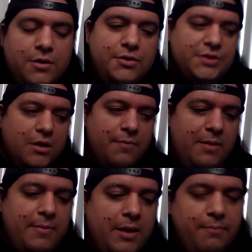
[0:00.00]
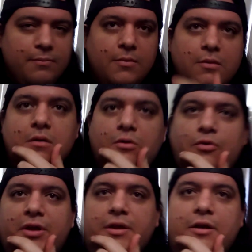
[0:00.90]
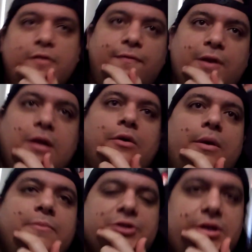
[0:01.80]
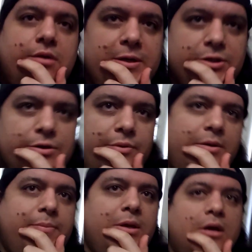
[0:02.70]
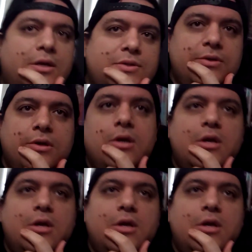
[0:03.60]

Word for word: Here's going to be my quick little video I'm just going to be doing because